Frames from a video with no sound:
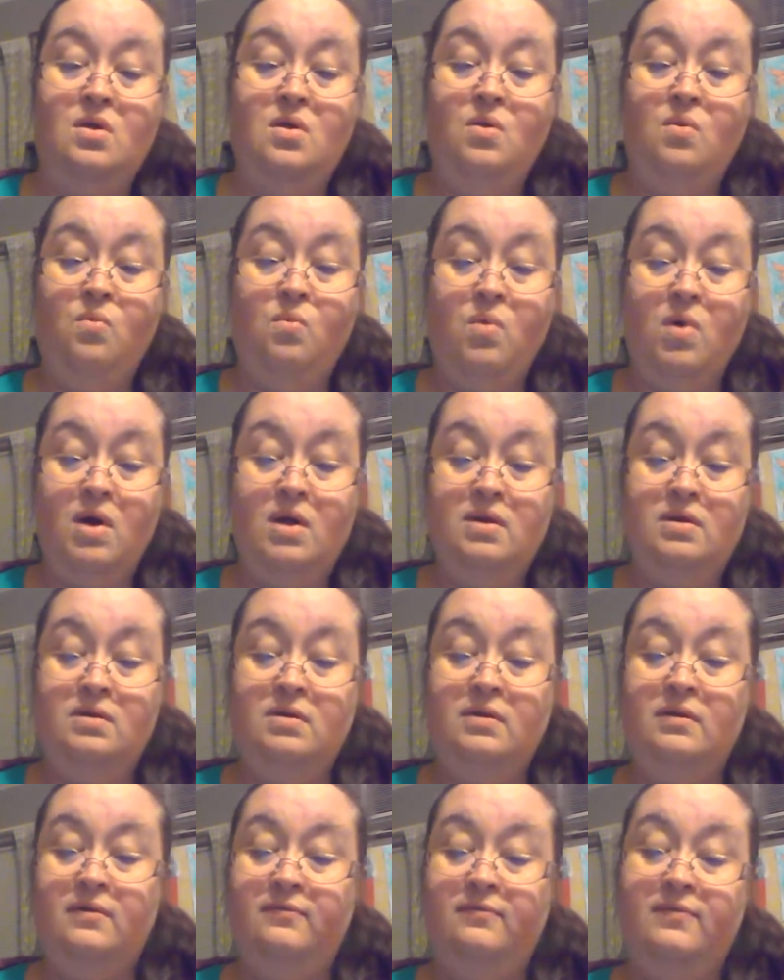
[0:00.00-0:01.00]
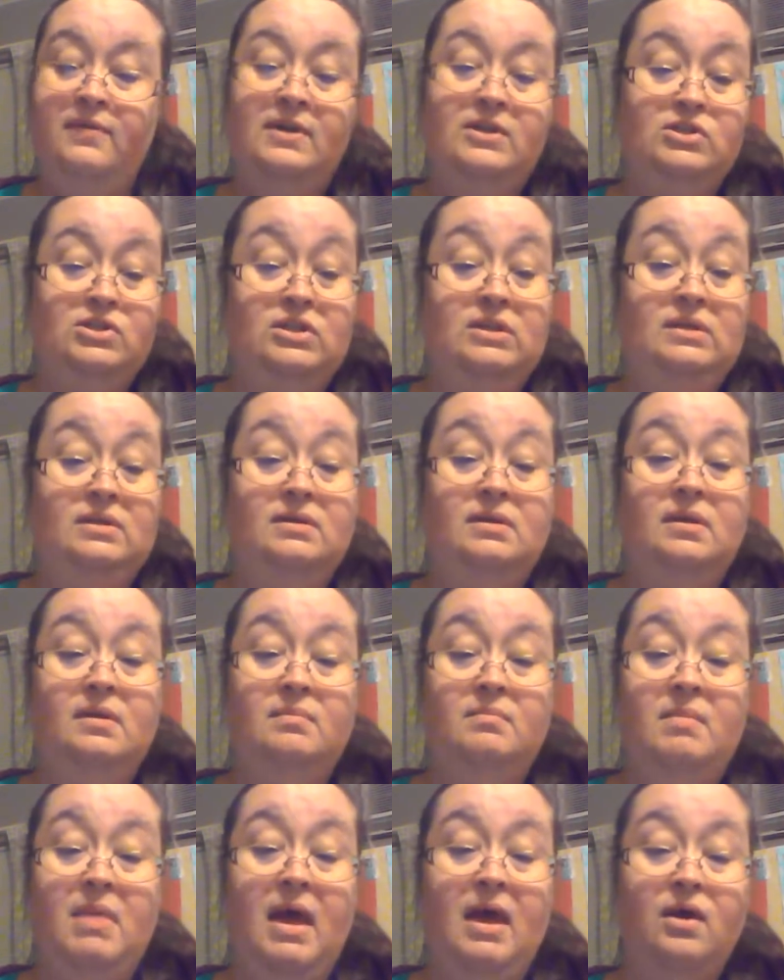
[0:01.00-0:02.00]
One Vision,
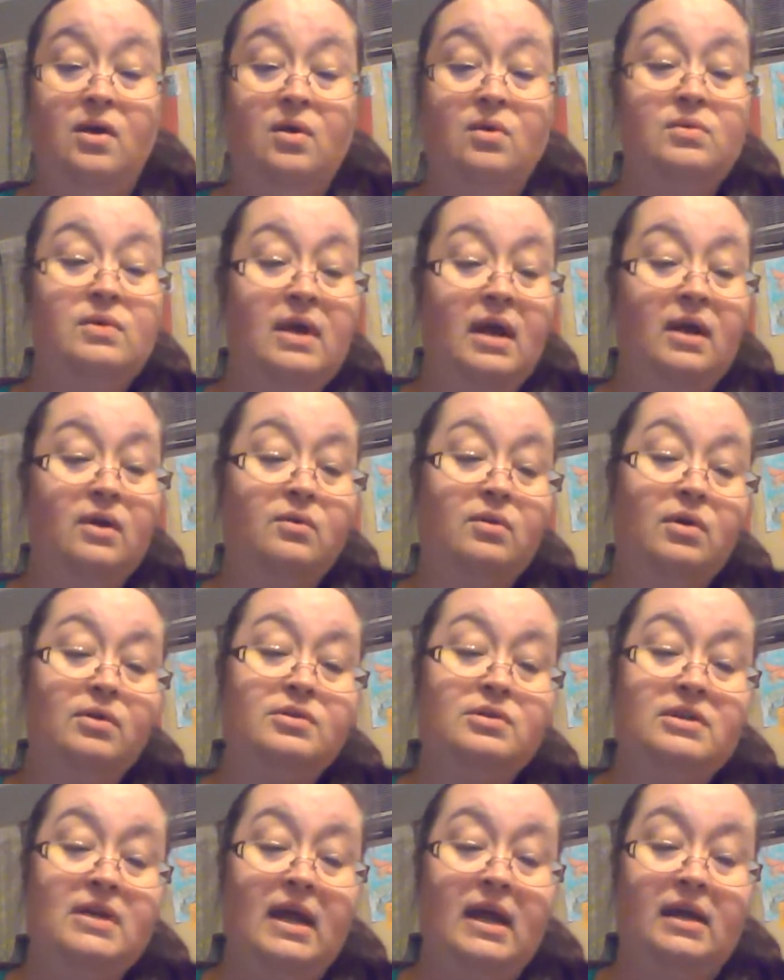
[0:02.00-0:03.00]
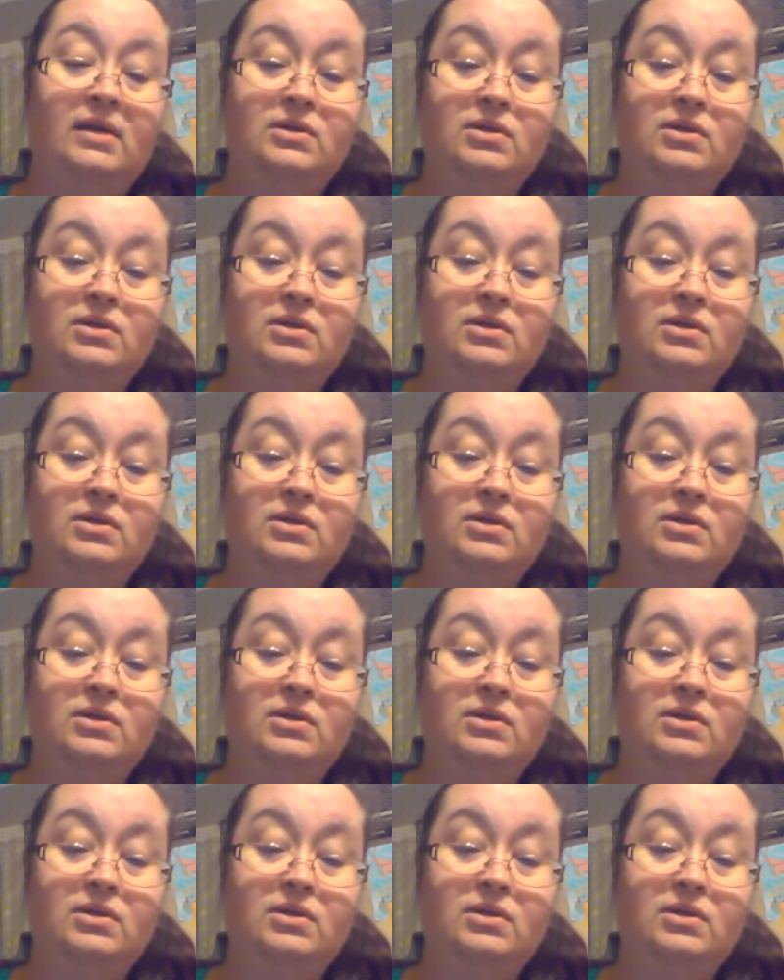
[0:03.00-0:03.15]
Bag O Day Crochet